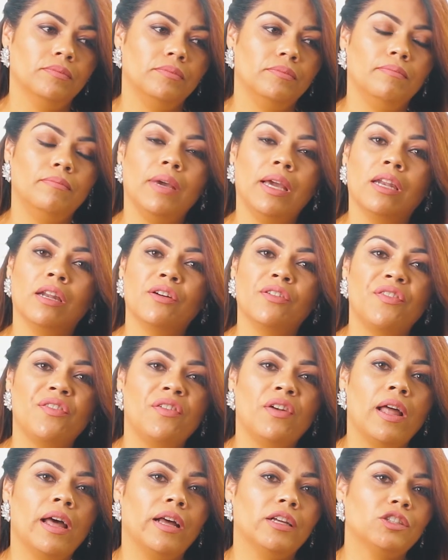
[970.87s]
made of
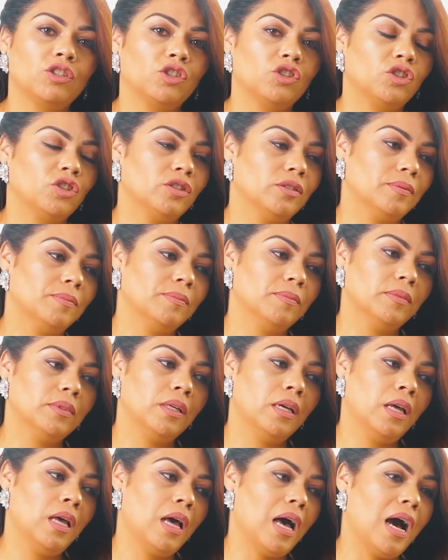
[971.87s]
flesh.
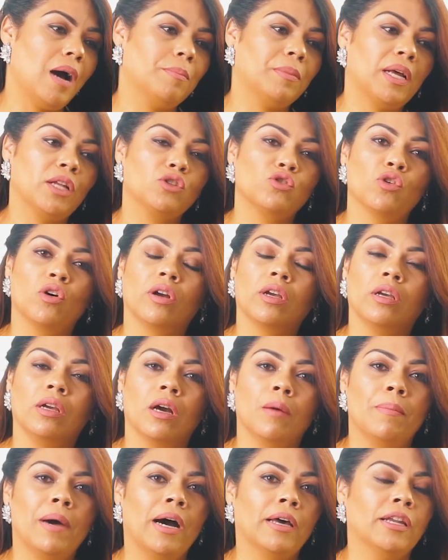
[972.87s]
I'm not talking
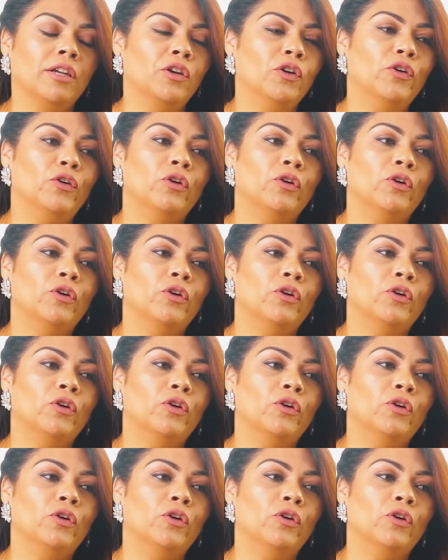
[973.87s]
about an